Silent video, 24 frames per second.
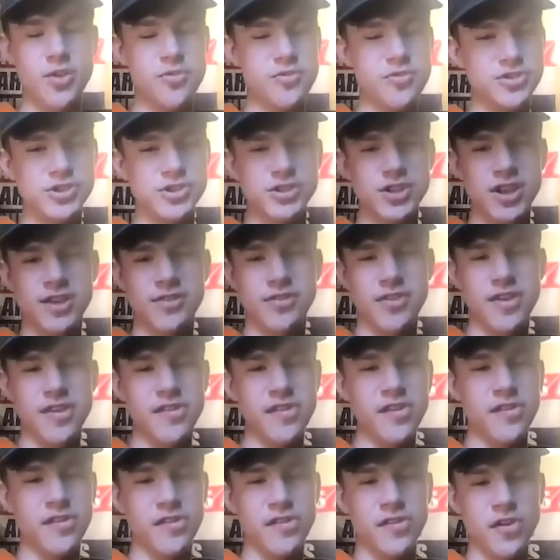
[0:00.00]
was just like, this
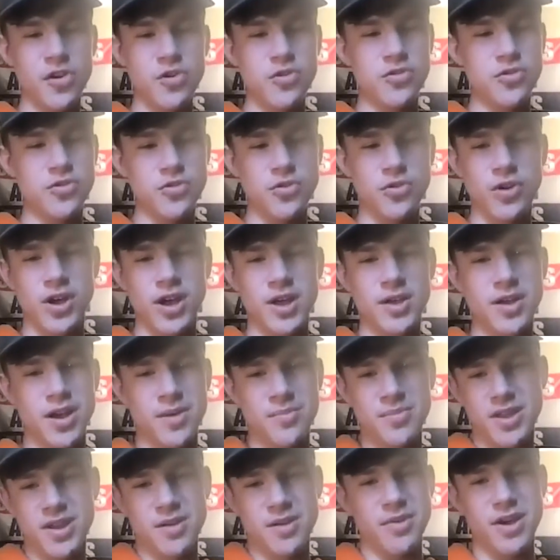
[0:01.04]
is so cool. I
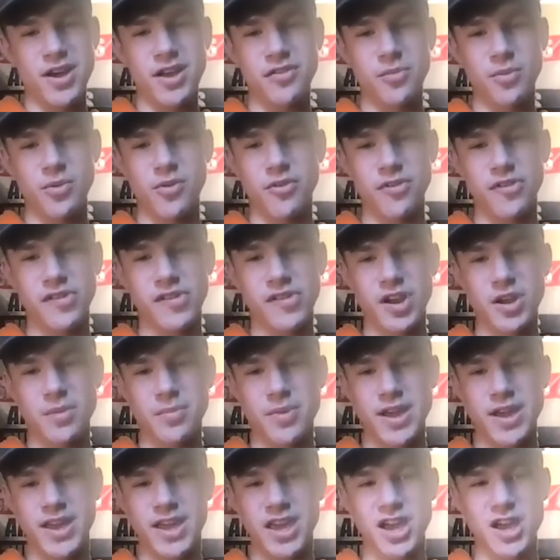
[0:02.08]
mean, I might as well just set up
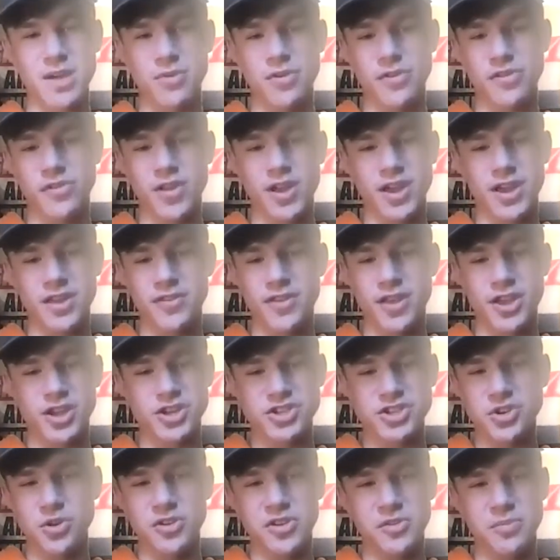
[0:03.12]
my camera so I can like
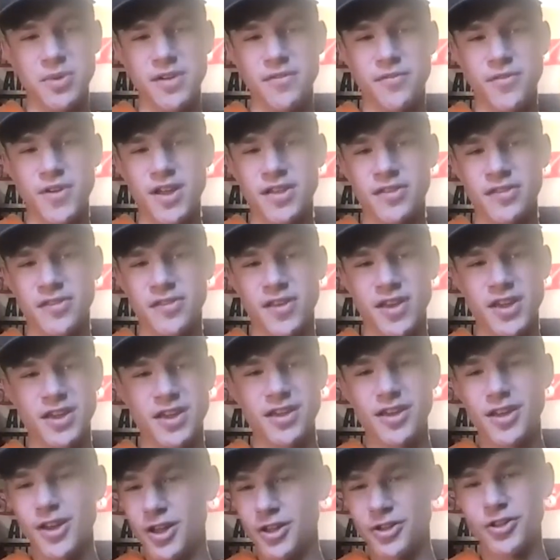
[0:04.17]
show it to my friends. Like,
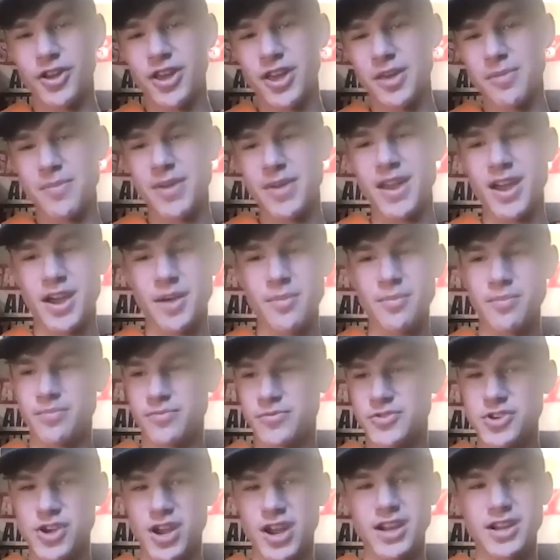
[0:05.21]
look at me, I'm
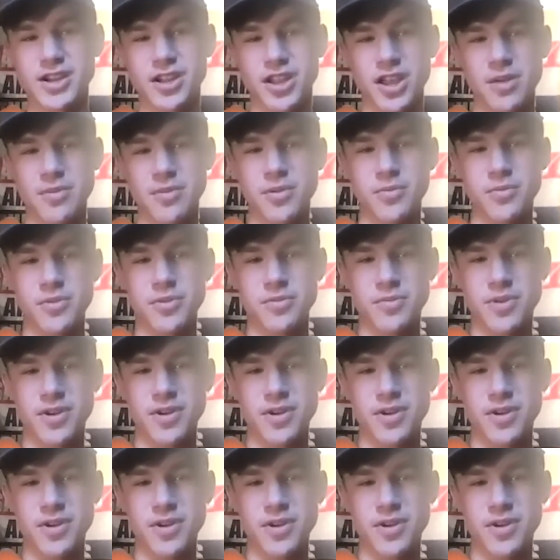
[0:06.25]
trad climbing with my